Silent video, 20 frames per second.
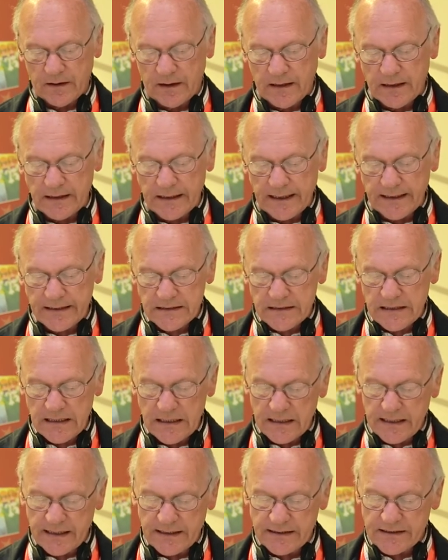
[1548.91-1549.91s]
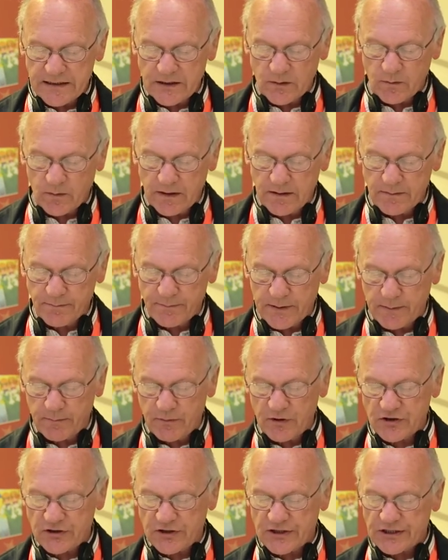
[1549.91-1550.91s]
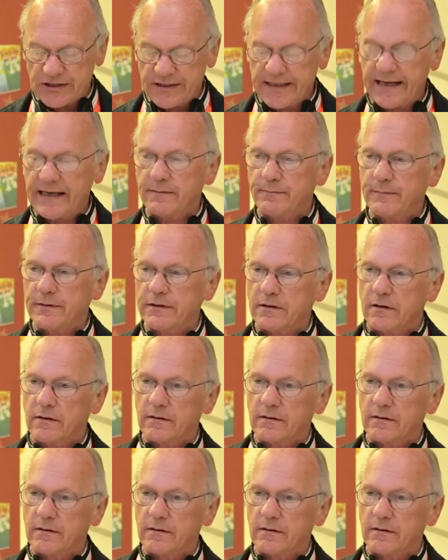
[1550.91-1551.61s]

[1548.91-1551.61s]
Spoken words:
in 1991 published a statement